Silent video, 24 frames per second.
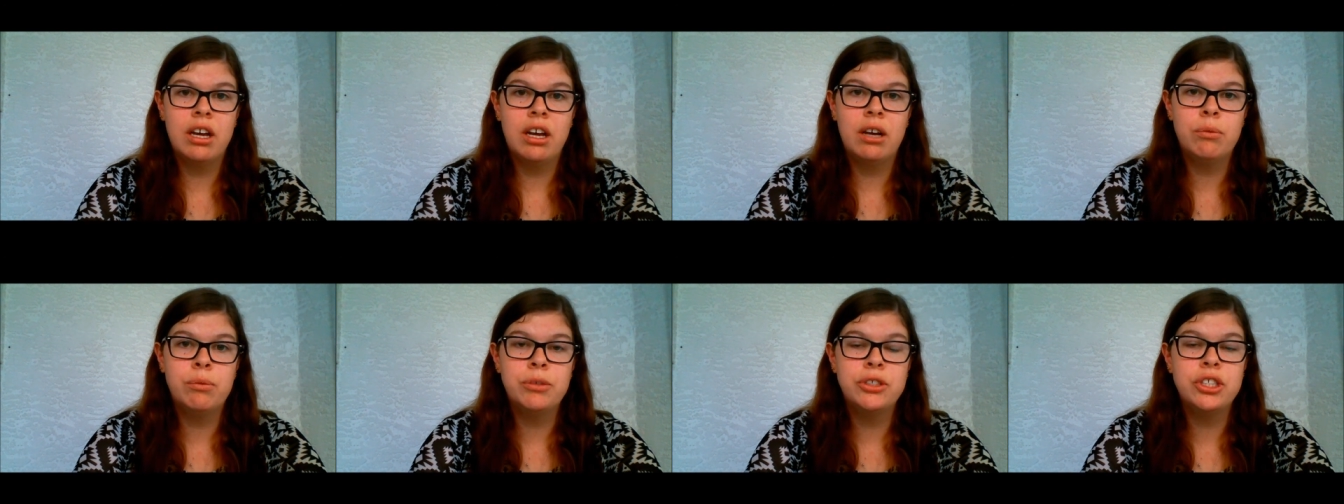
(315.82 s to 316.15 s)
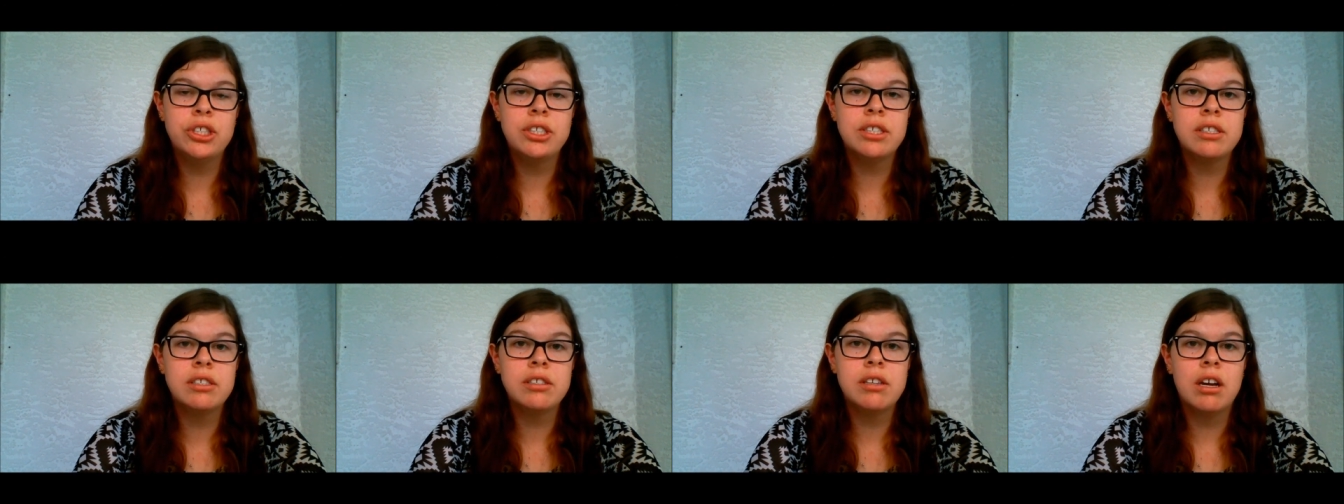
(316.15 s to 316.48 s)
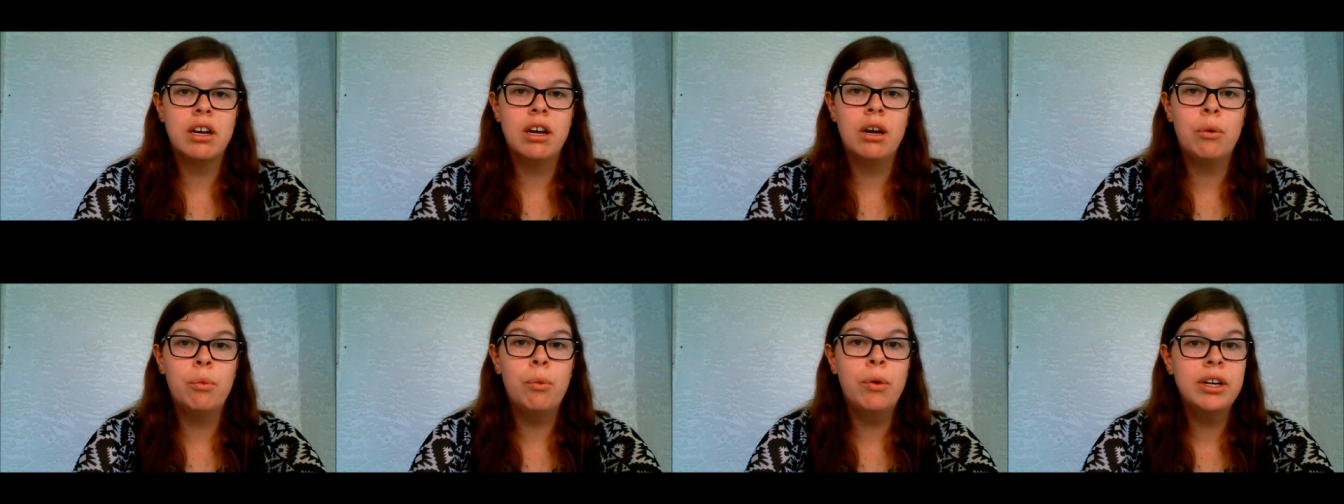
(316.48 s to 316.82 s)
which is
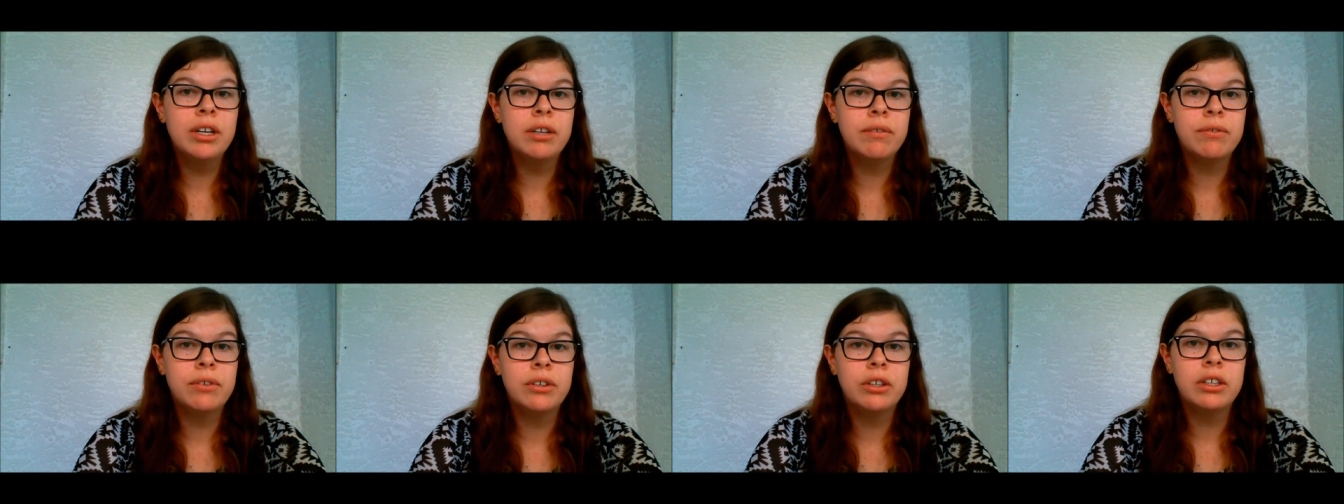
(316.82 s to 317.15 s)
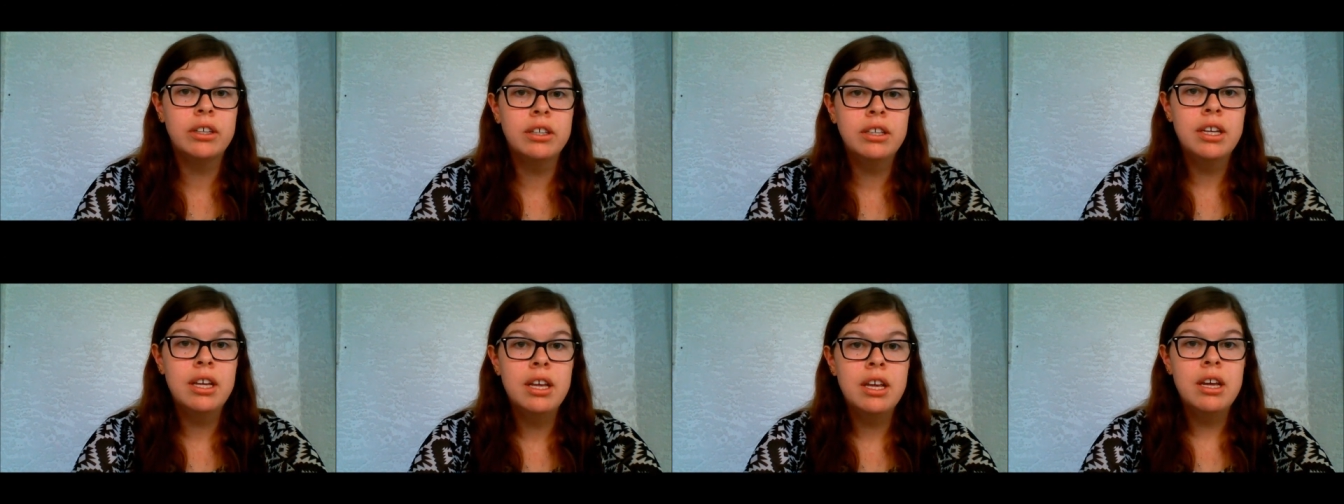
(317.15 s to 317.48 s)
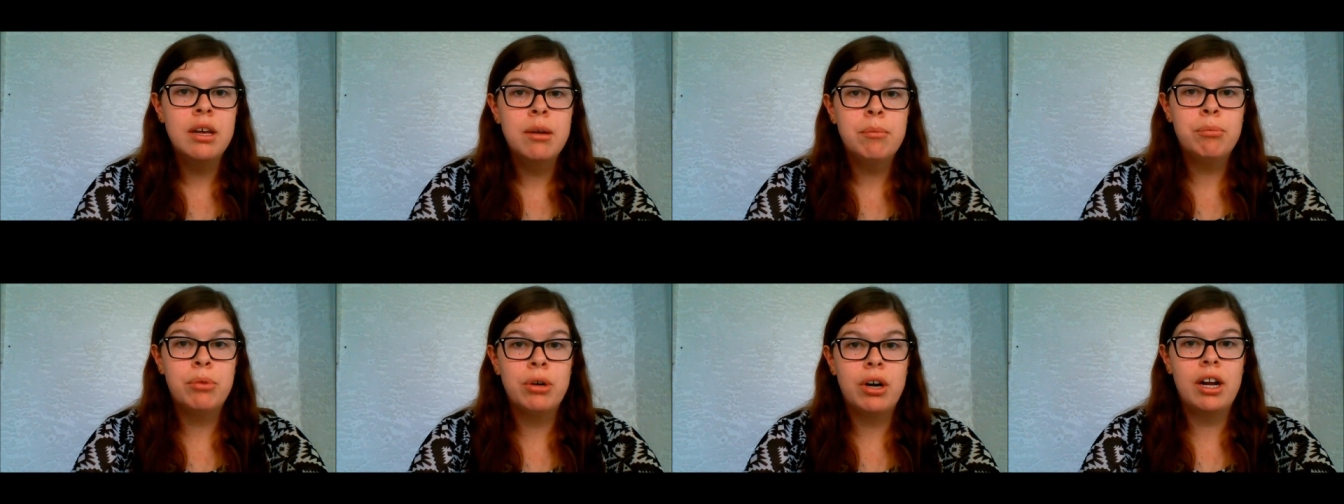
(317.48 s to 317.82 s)
wonderful
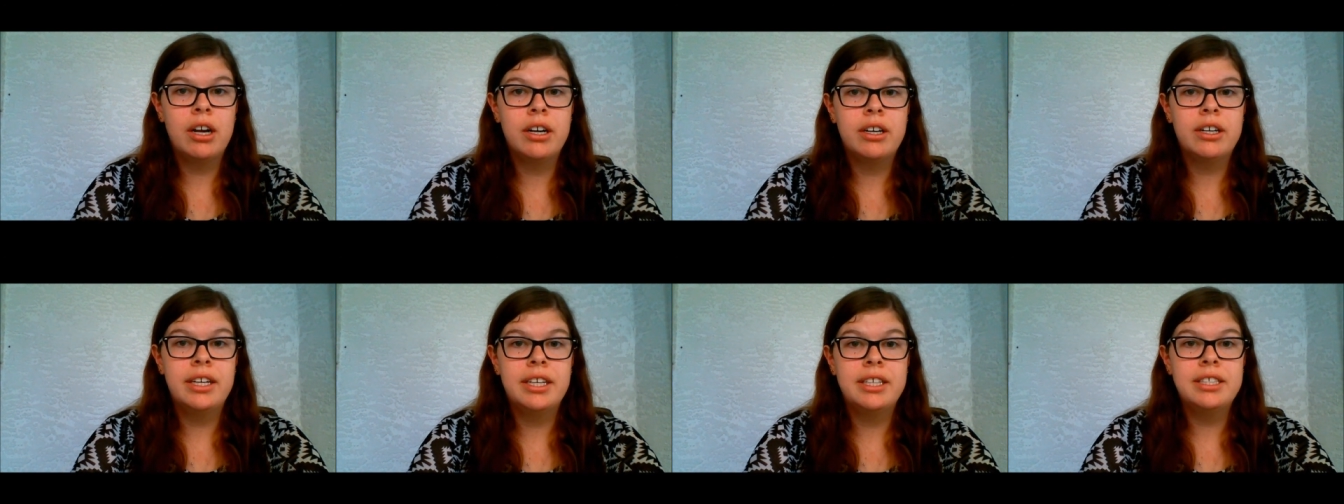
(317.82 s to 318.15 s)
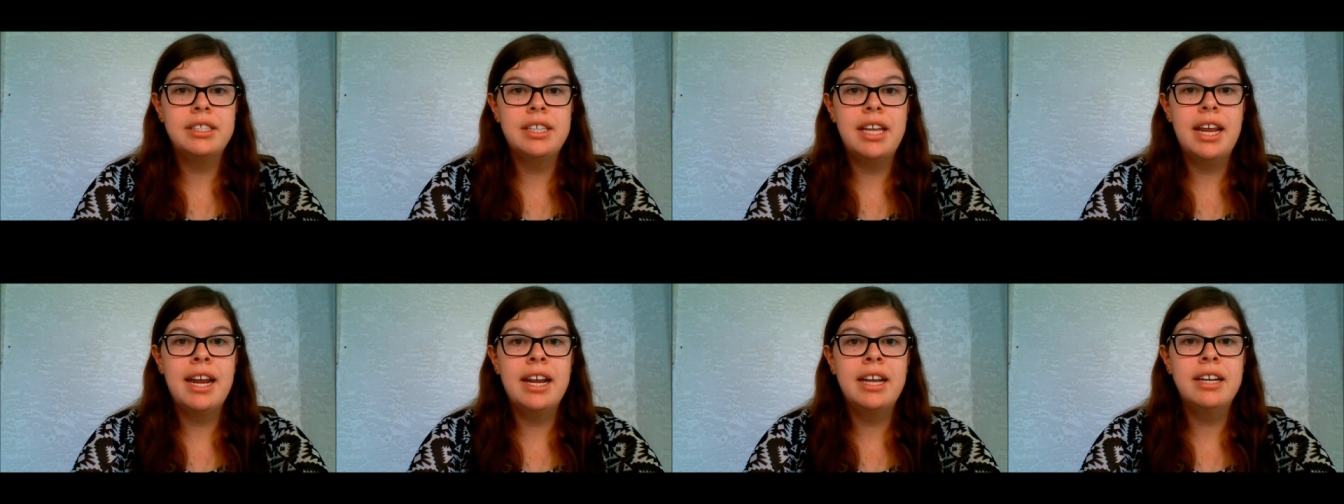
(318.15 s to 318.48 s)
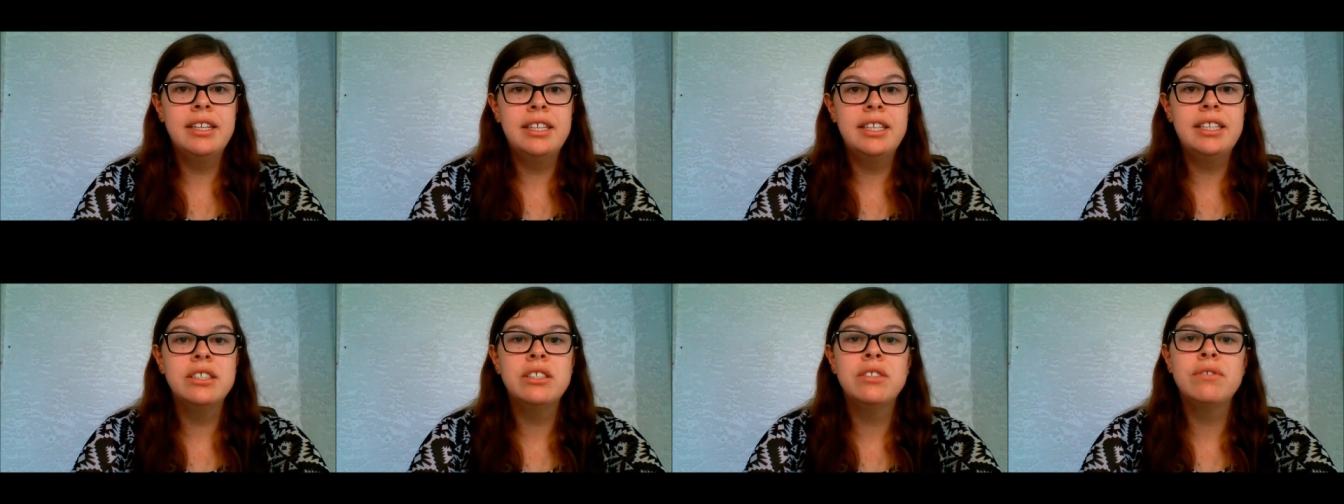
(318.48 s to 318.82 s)
progress, and
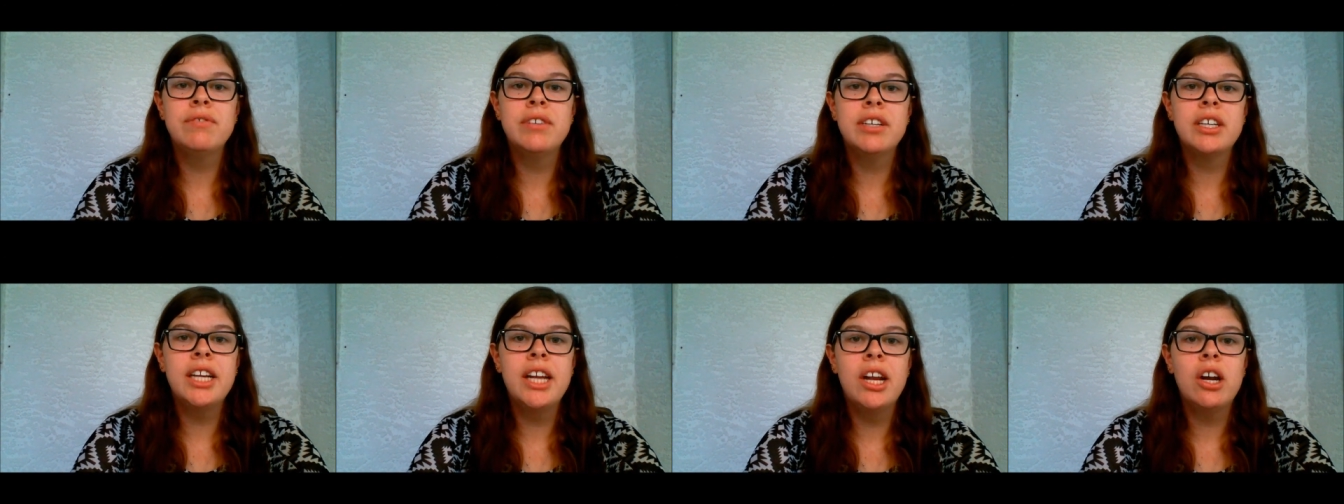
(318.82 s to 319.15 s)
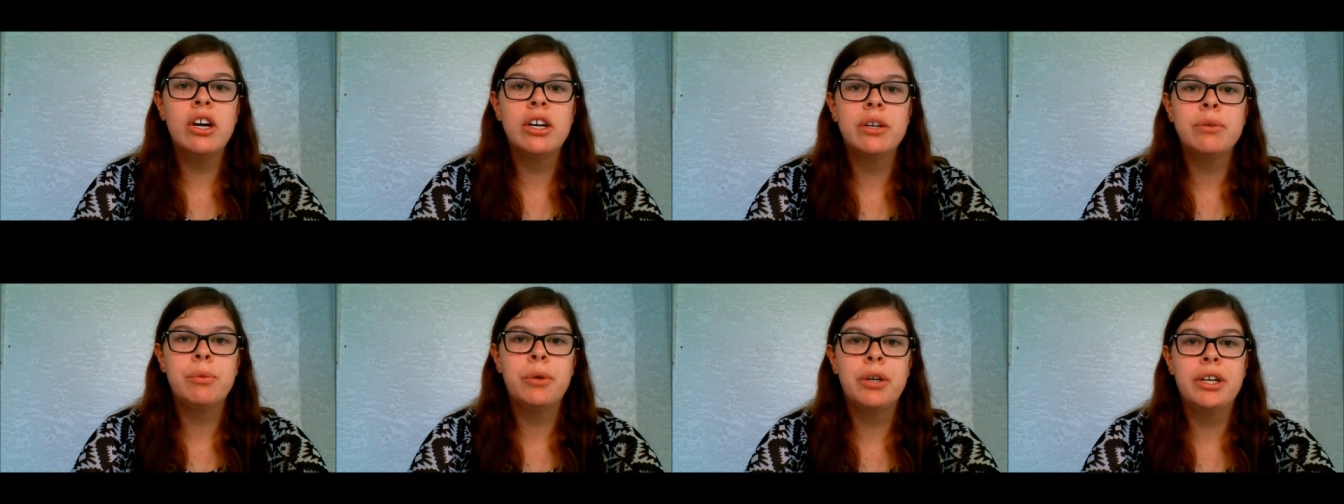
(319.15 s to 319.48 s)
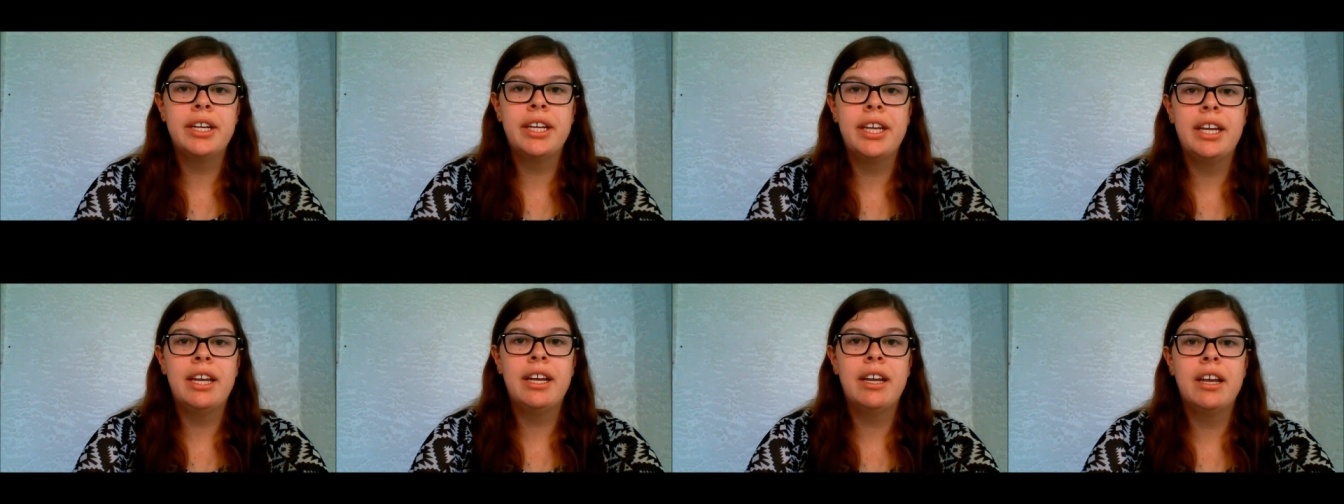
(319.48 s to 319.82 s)
he is very
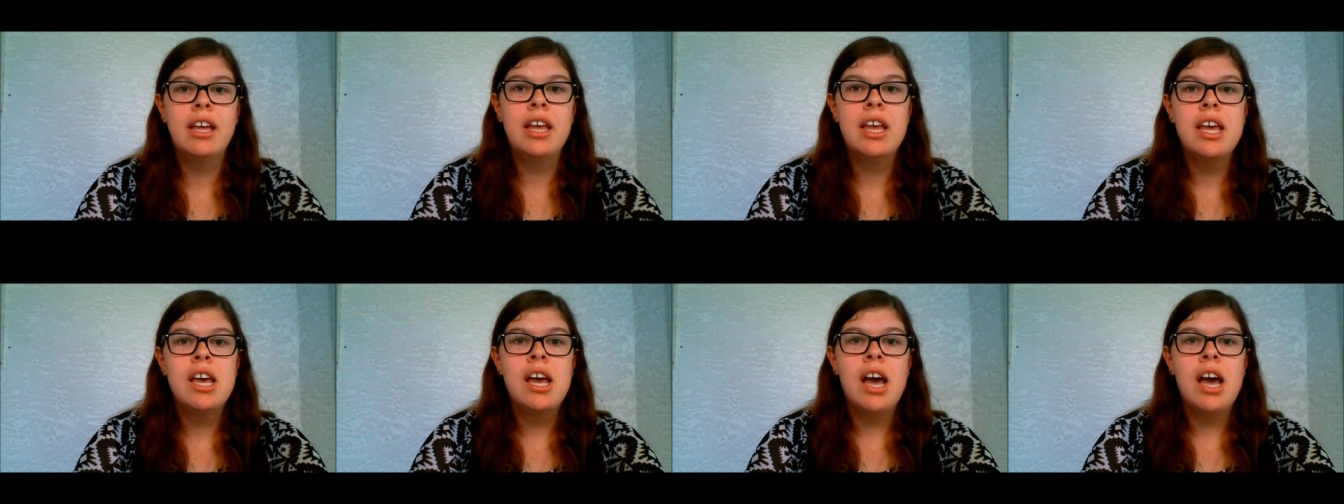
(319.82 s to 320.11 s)
hardworking.